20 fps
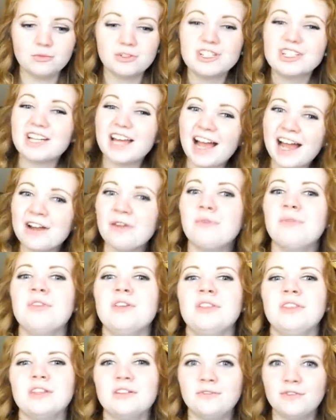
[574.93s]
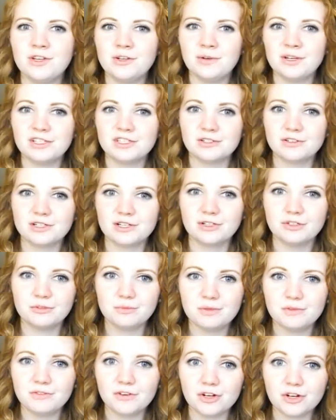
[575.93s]
which I don't think this video has turned out to
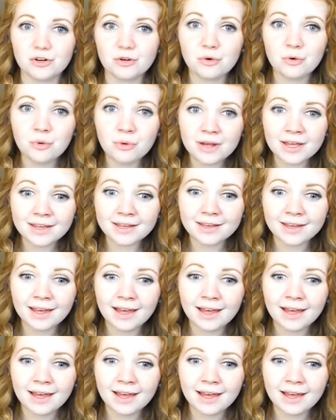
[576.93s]
be very quick.